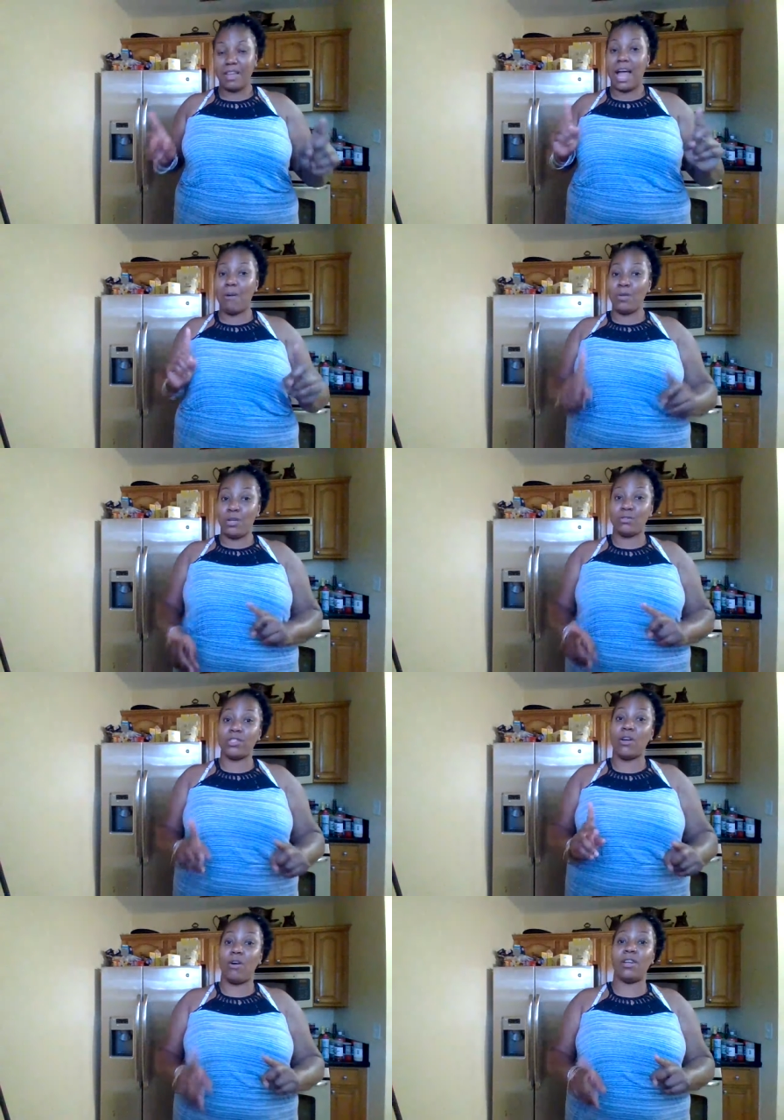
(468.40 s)
I will use
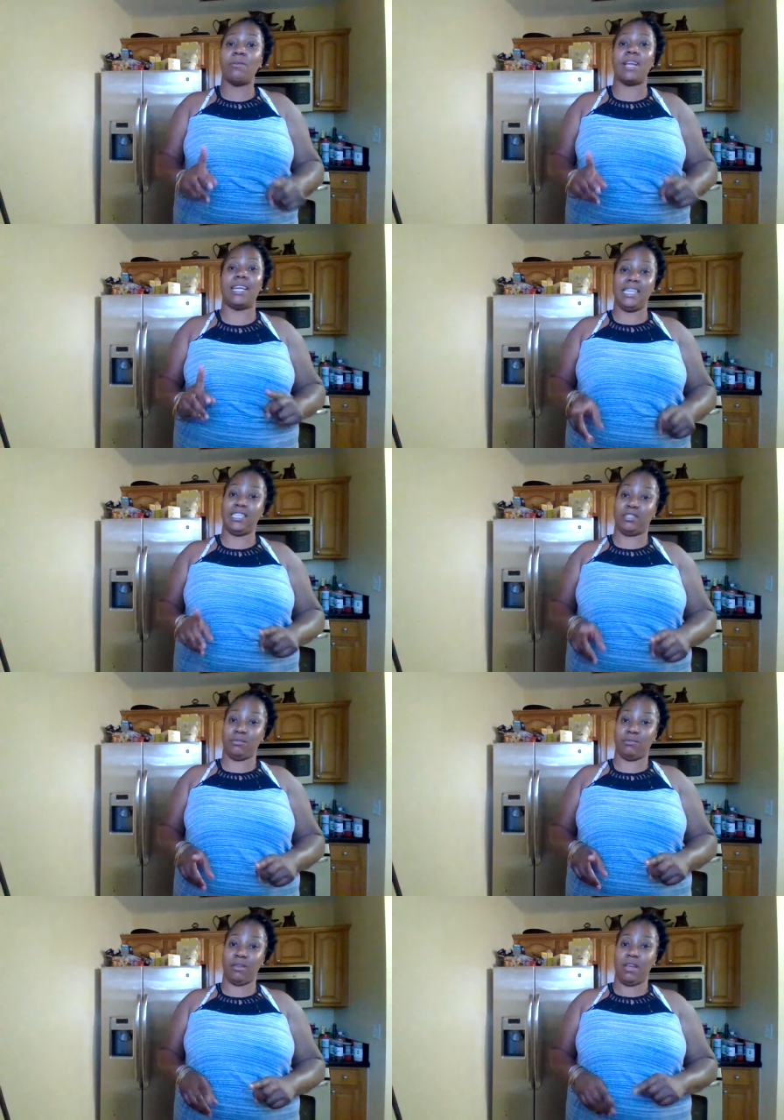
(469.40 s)
it only when I need
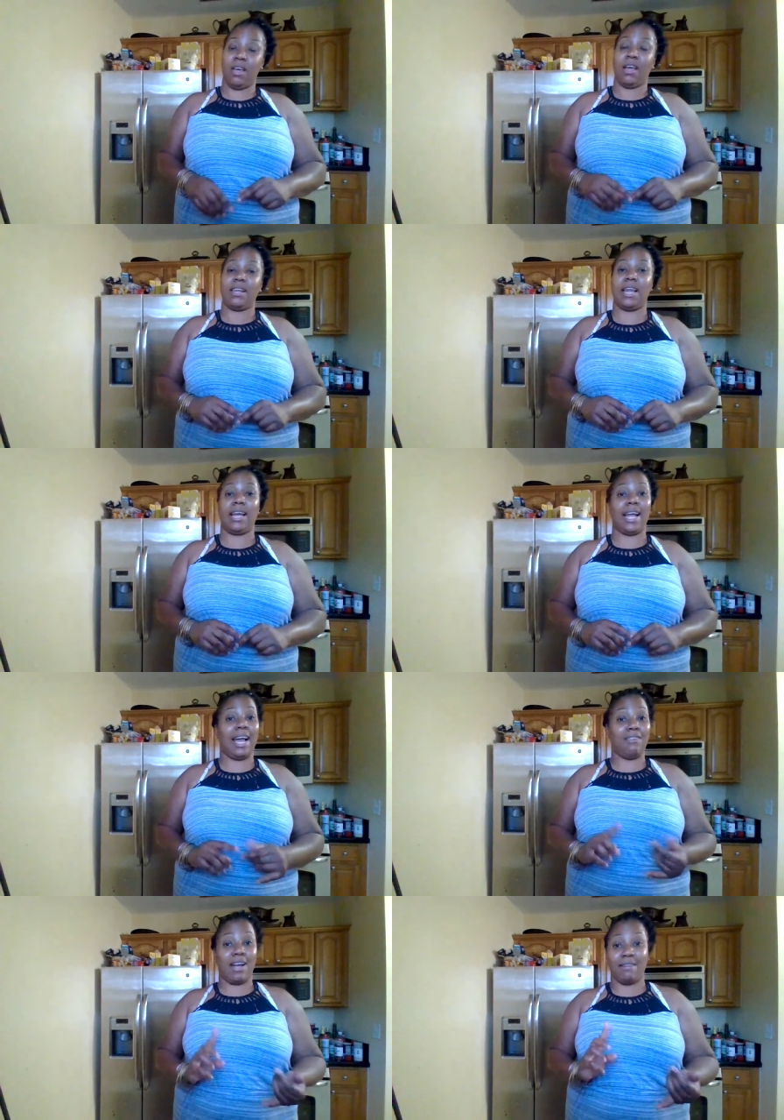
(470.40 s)
to. Like, I
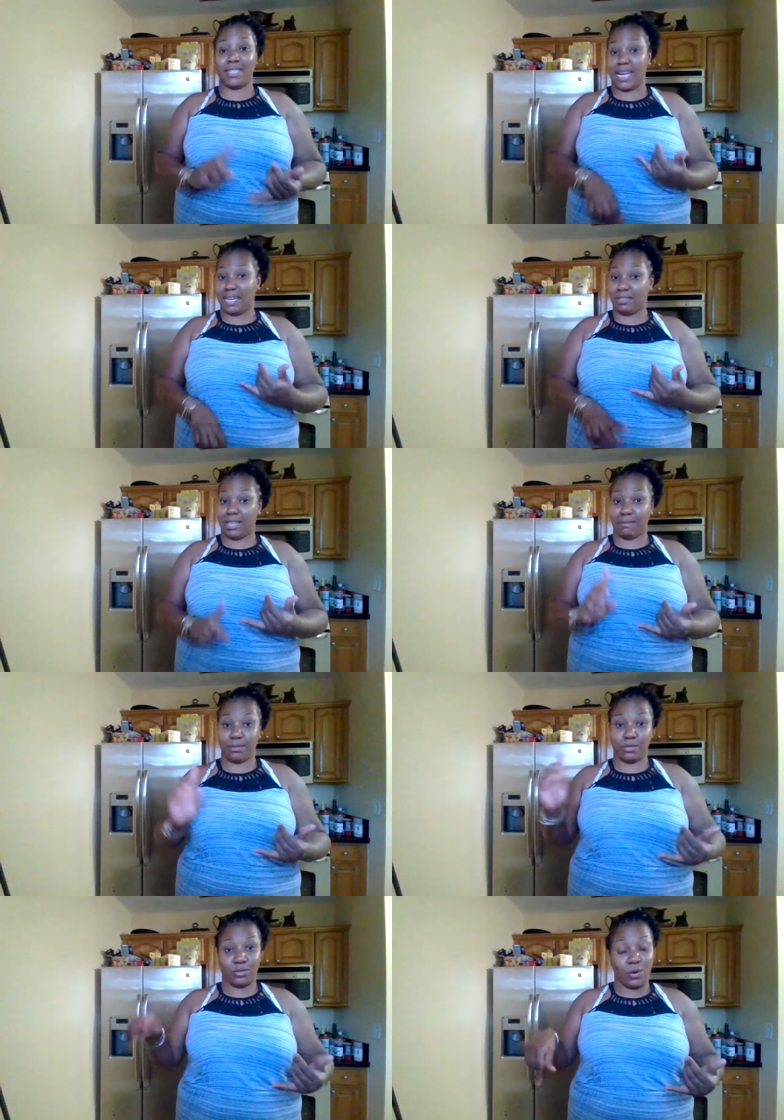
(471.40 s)
don't have time to stop to
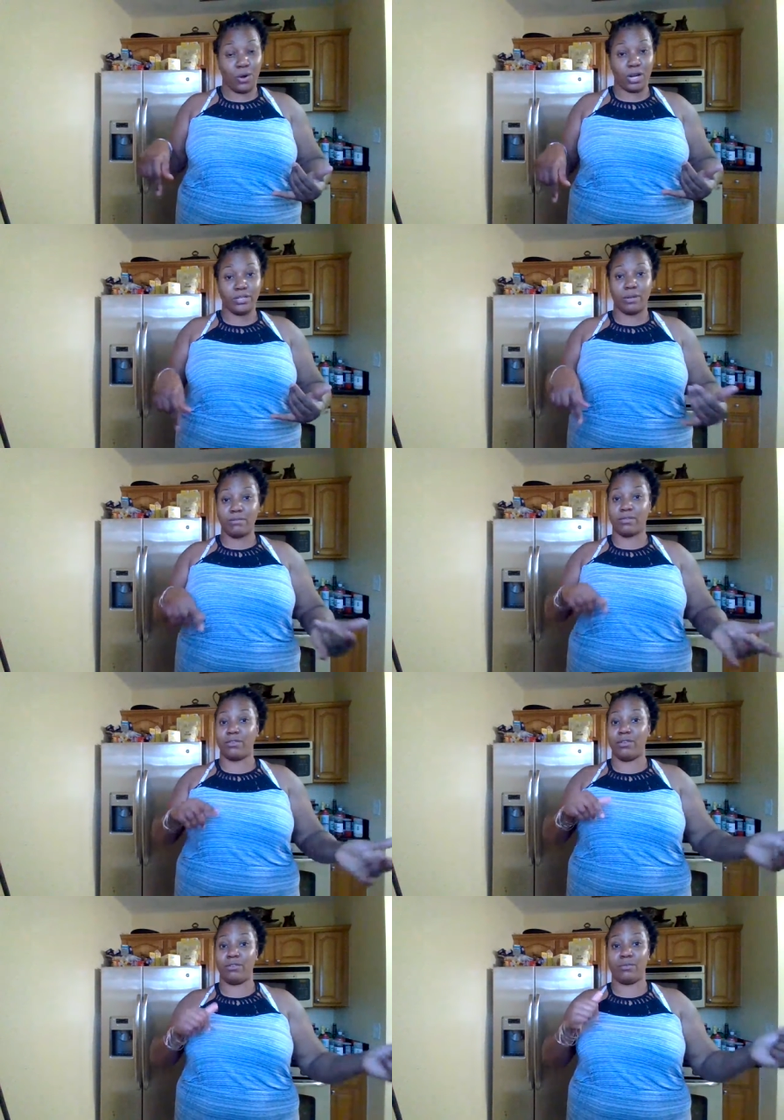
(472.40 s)
the store, so I'm just gonna
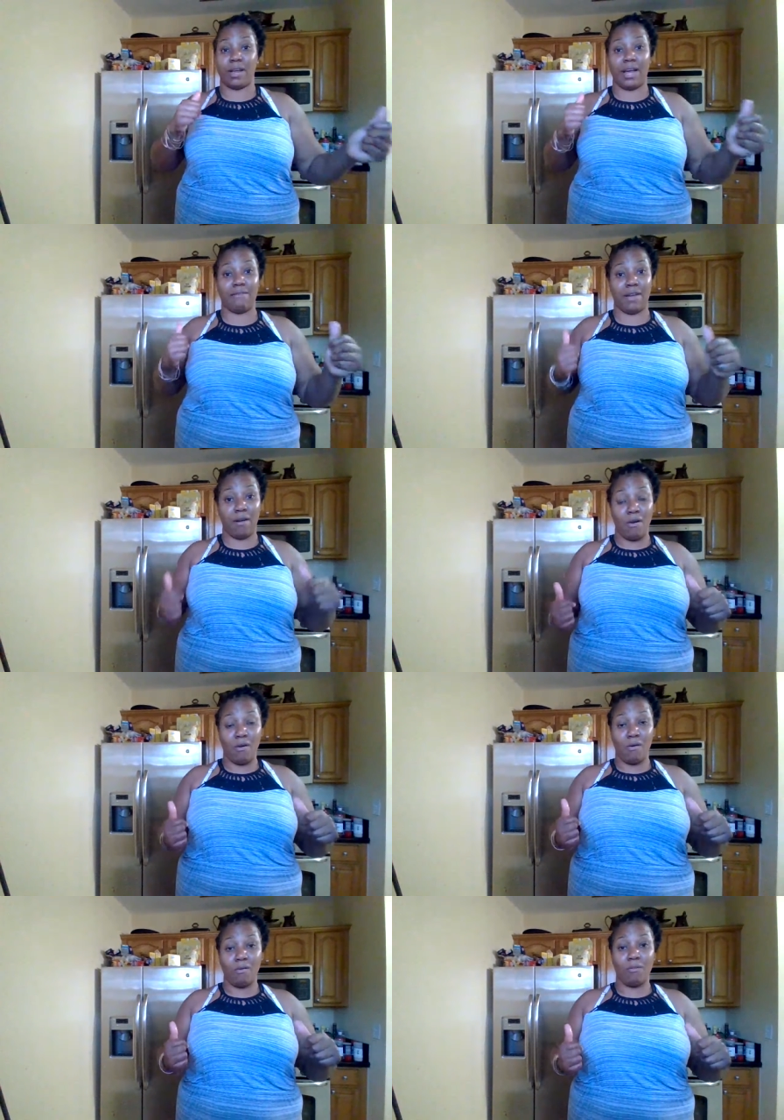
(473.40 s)
use what I have at
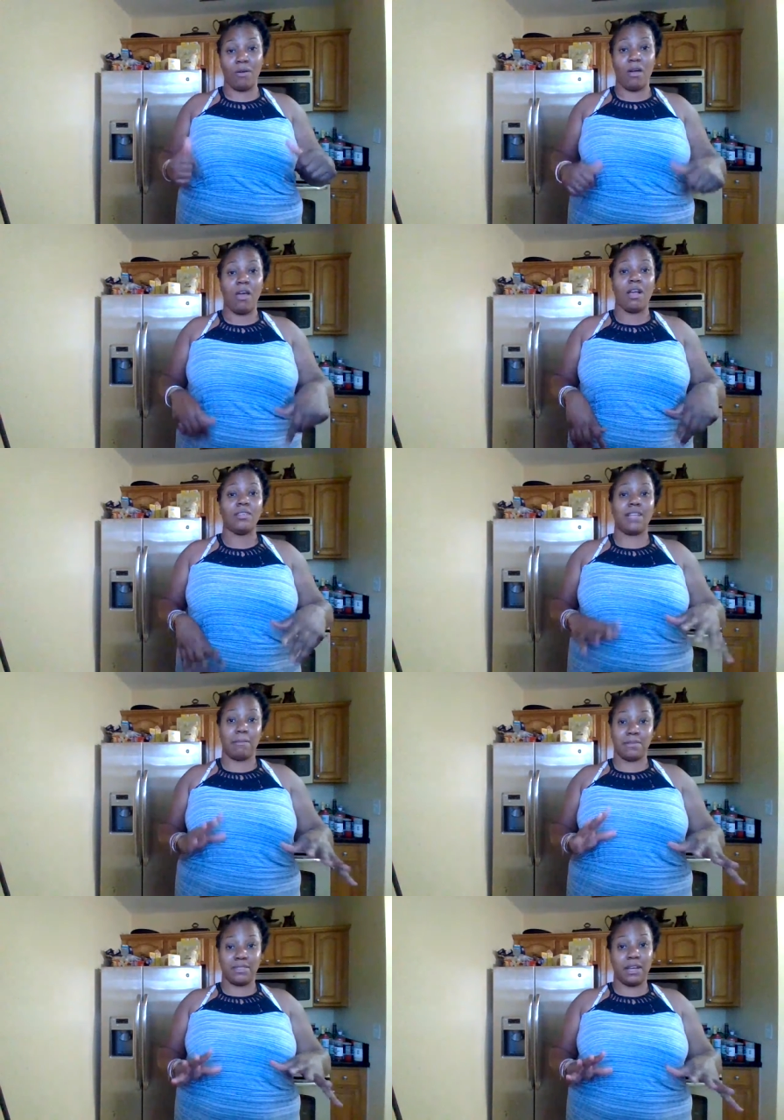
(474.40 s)
home, type
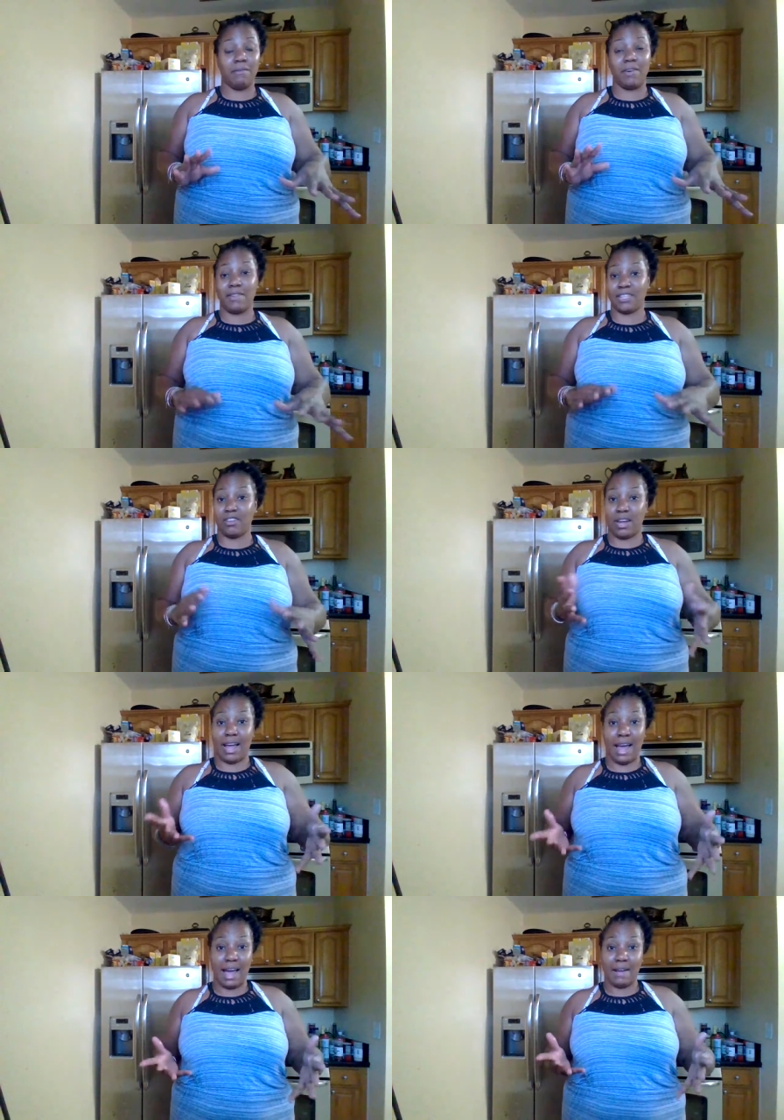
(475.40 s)
of stuff. And if that's all I
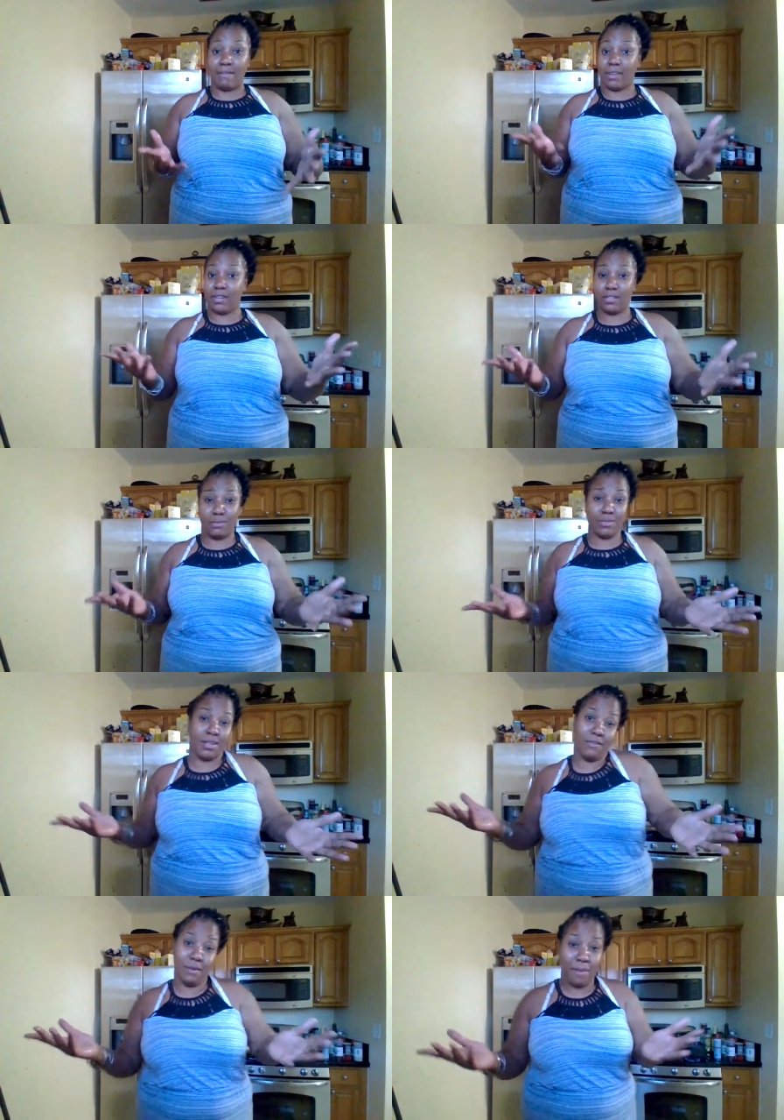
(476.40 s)
have, then it's always
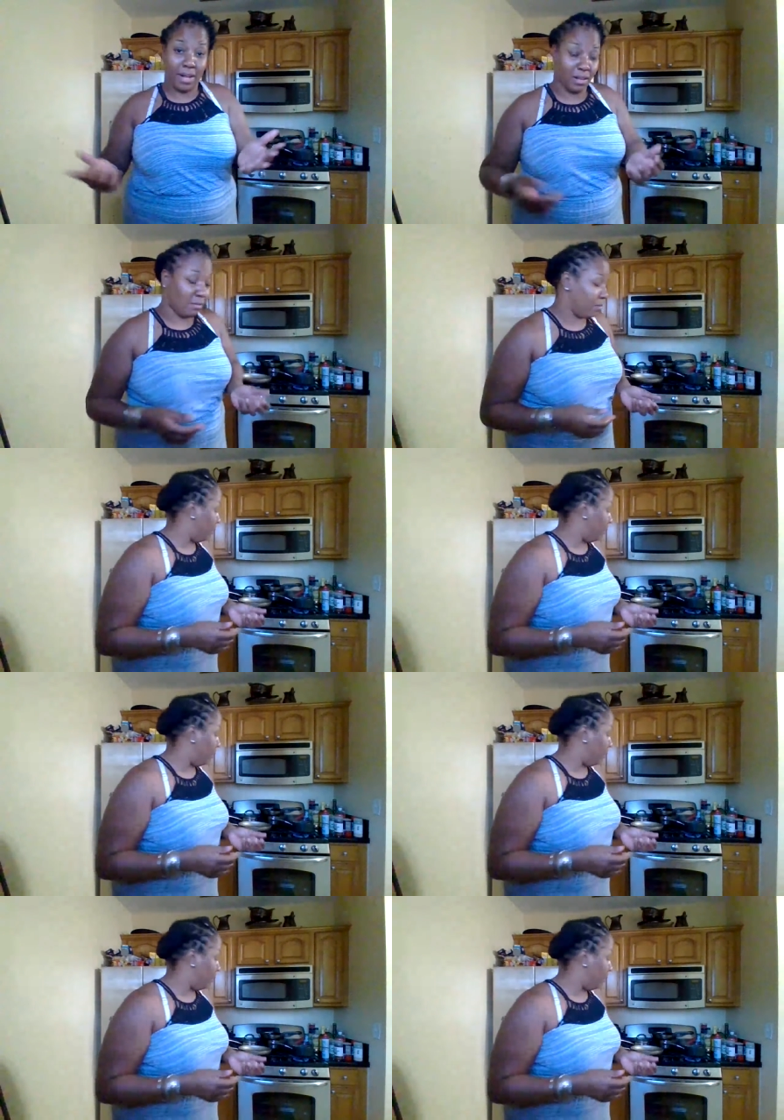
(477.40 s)
good for backup.